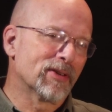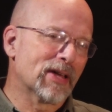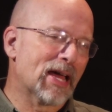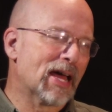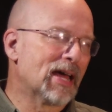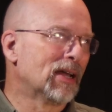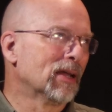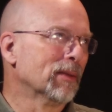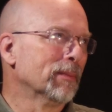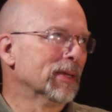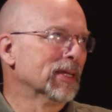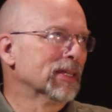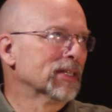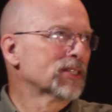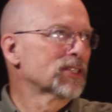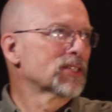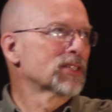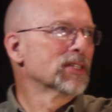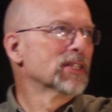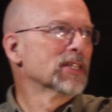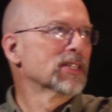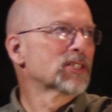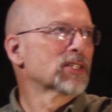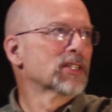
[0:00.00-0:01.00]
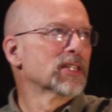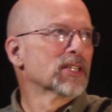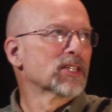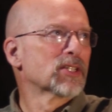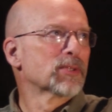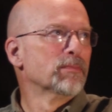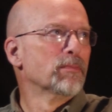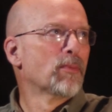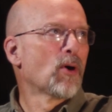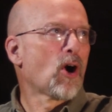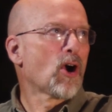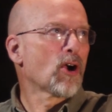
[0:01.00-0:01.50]
elements,
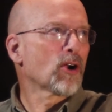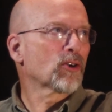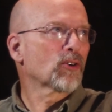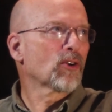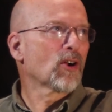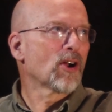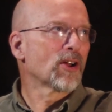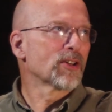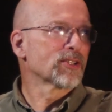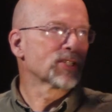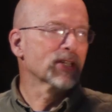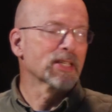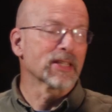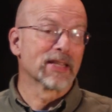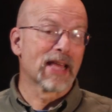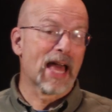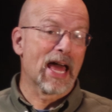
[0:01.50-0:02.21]
this bar crossing